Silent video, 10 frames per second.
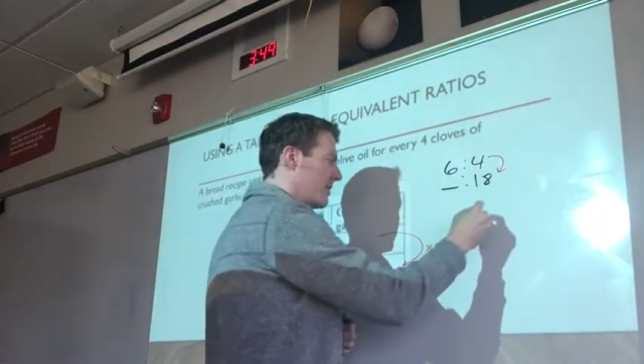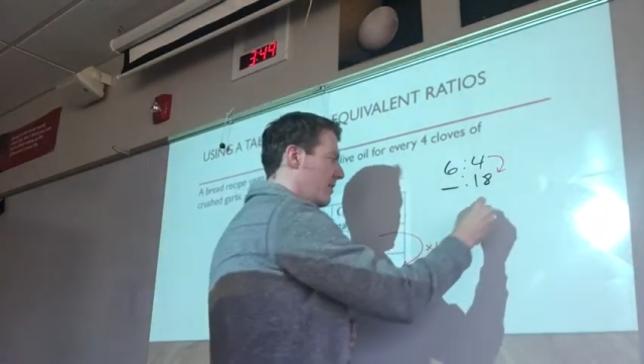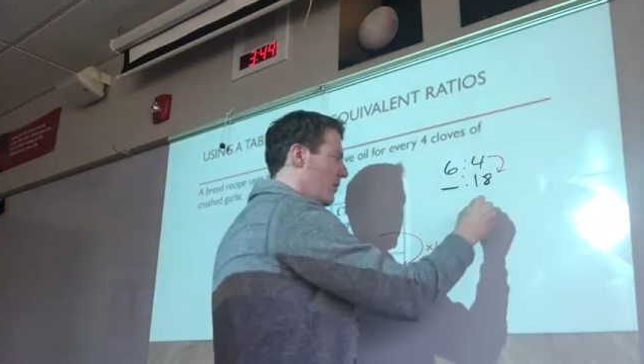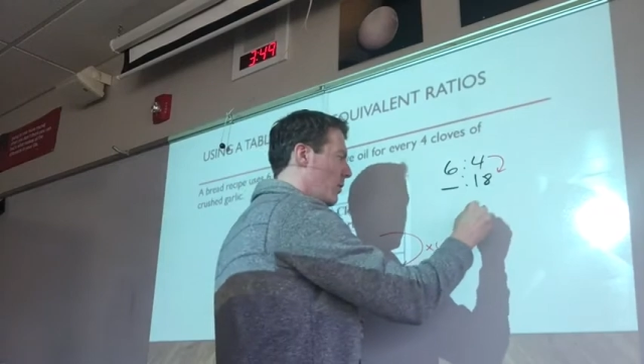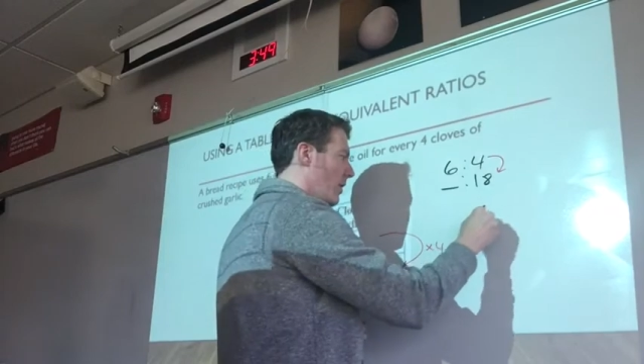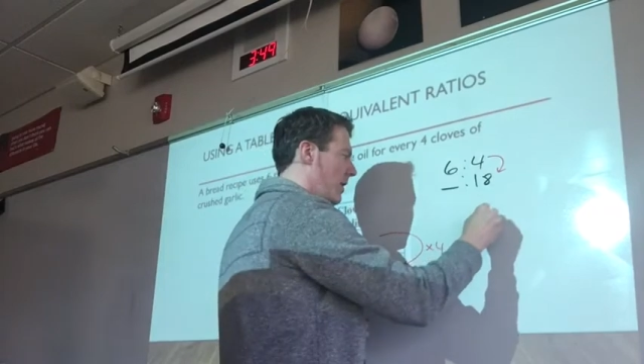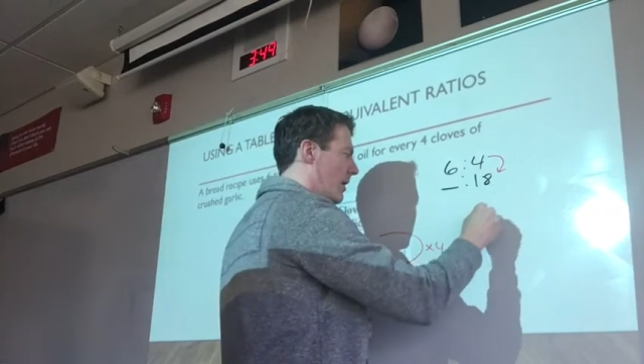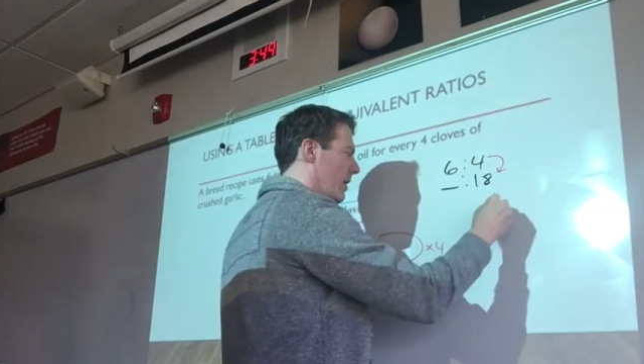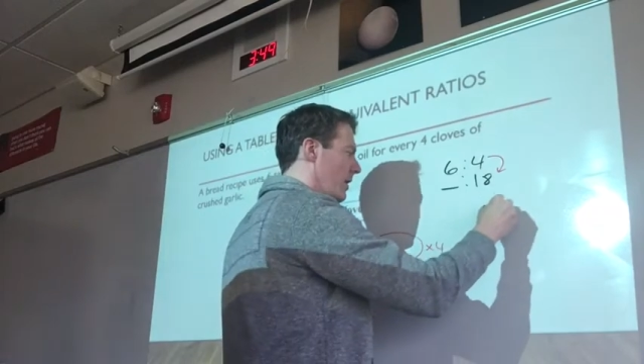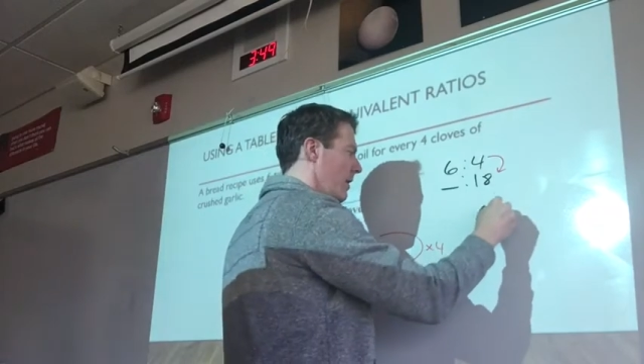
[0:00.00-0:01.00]
to
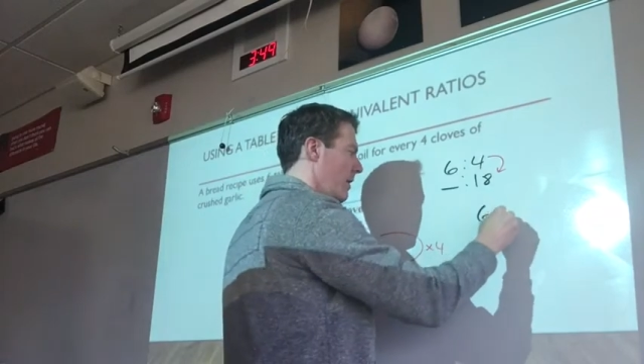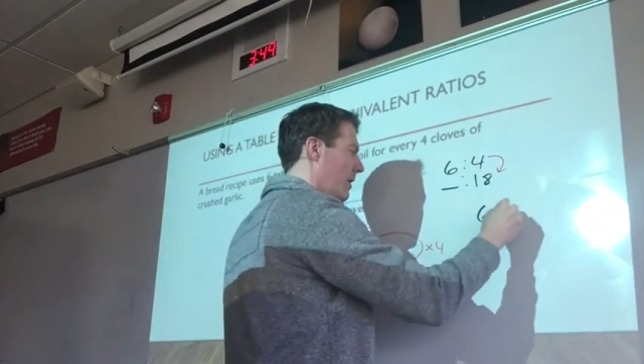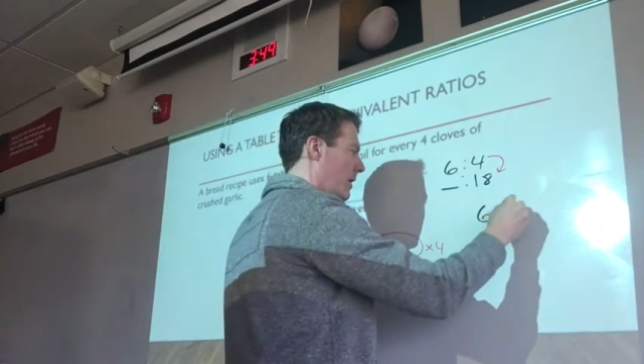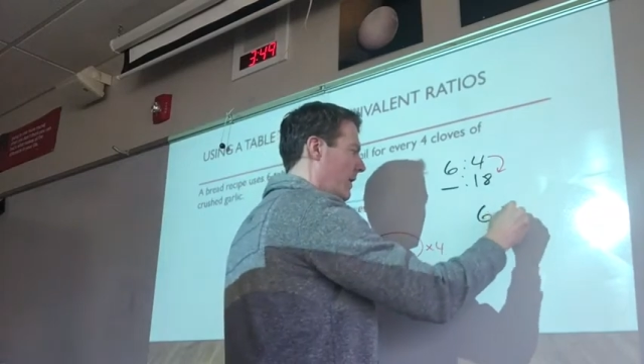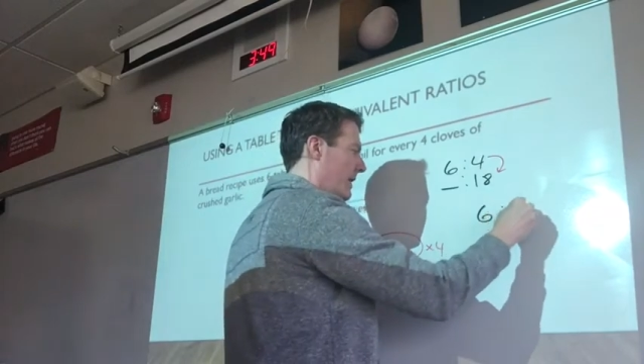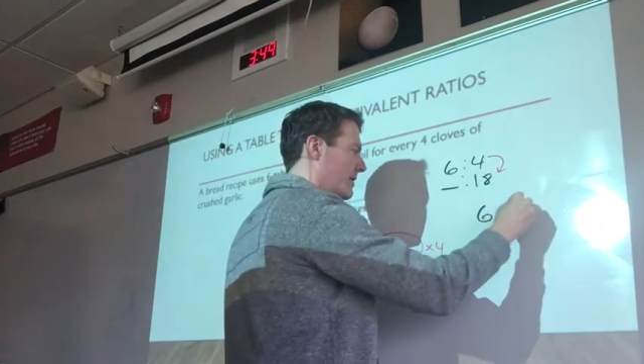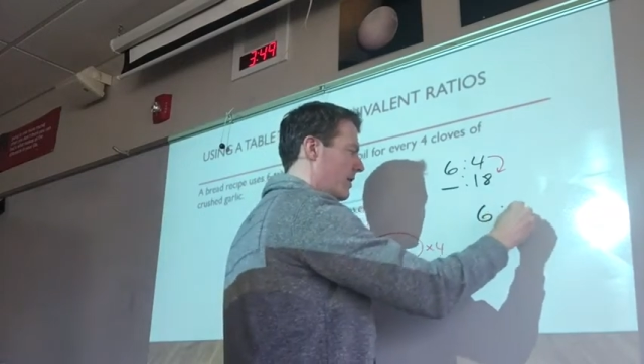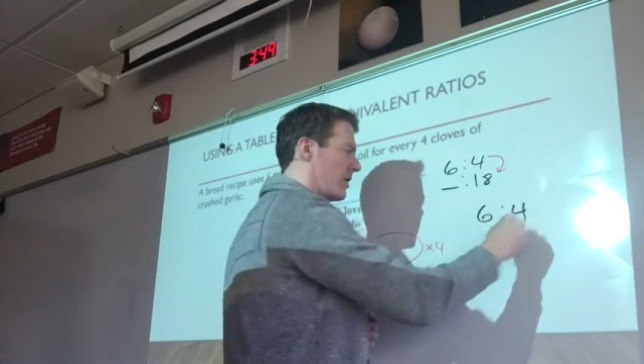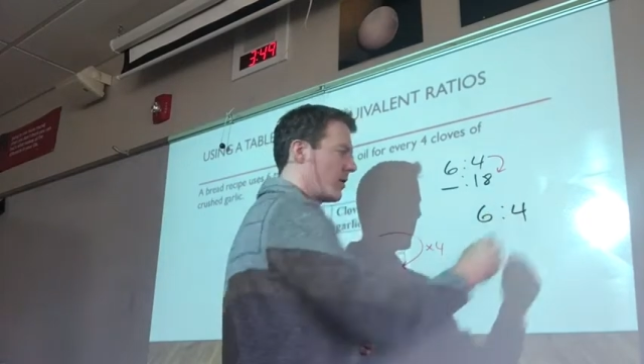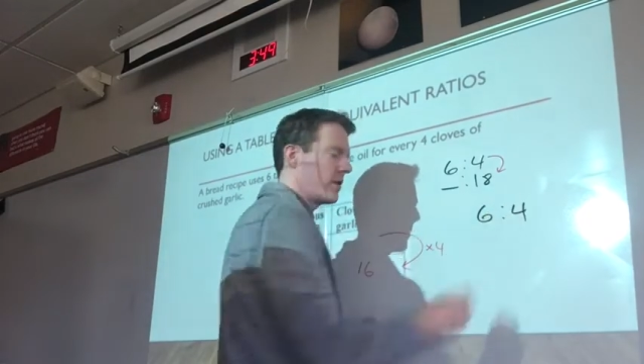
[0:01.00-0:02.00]
4, that's
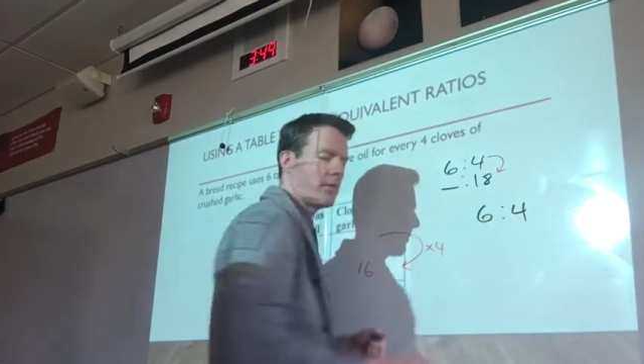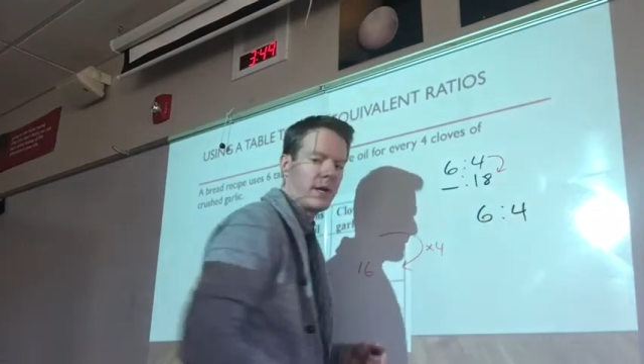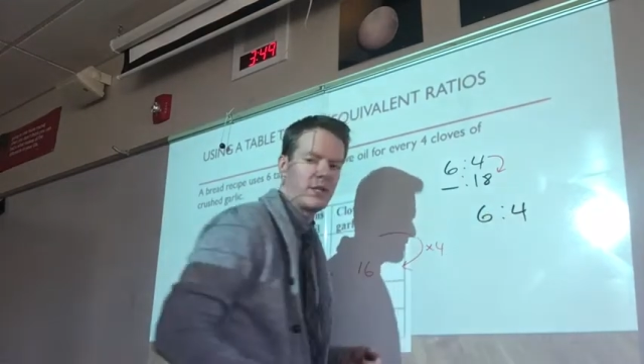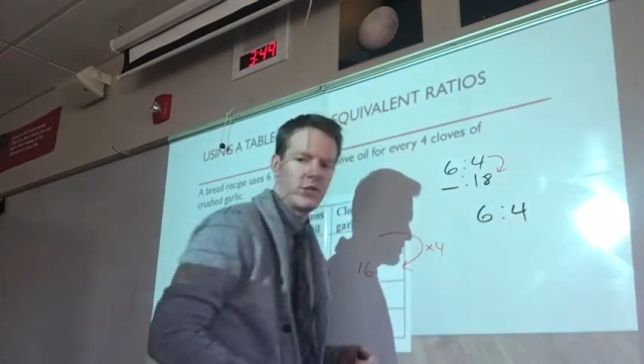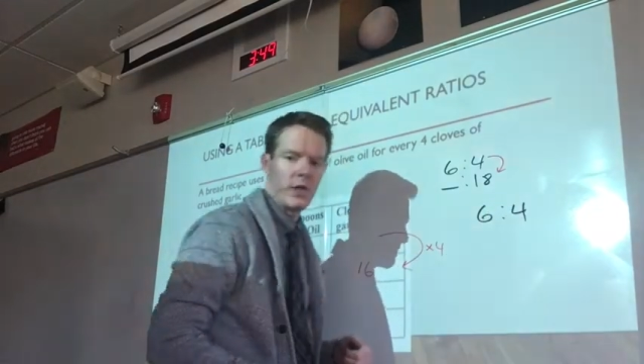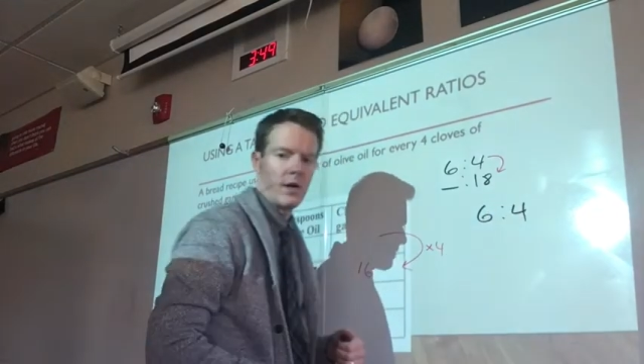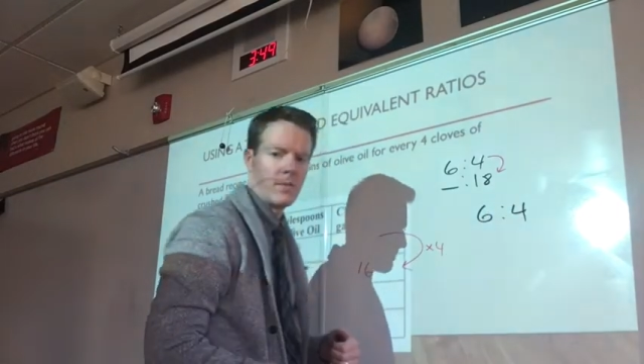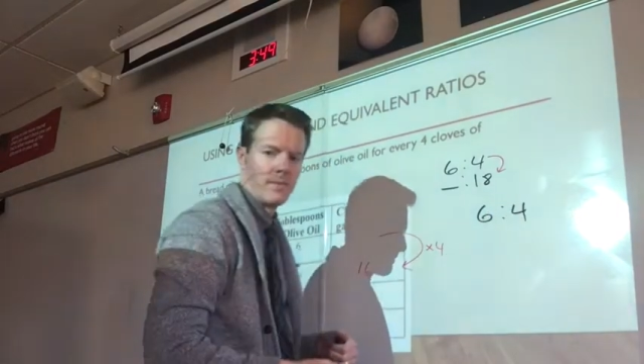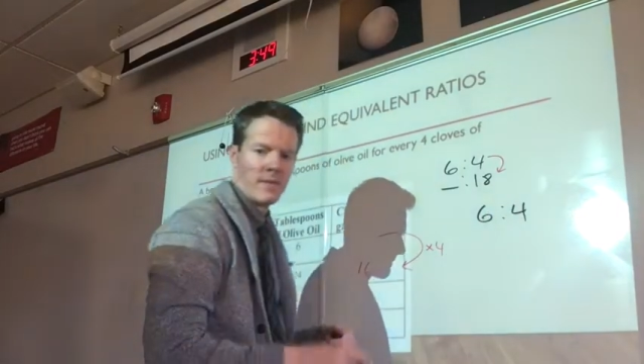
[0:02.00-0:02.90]
our current ratio.